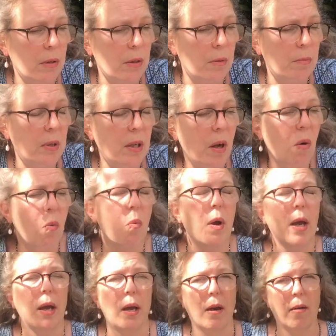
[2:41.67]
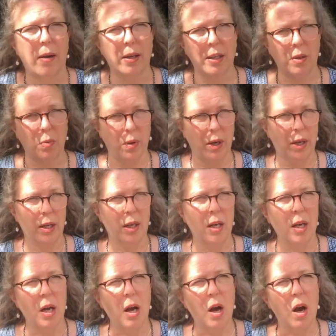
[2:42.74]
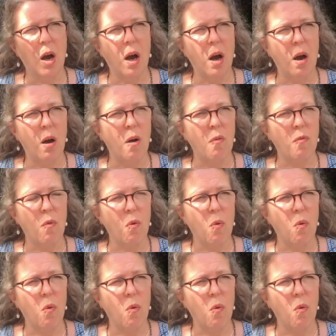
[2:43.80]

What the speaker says: to be aware anyway, of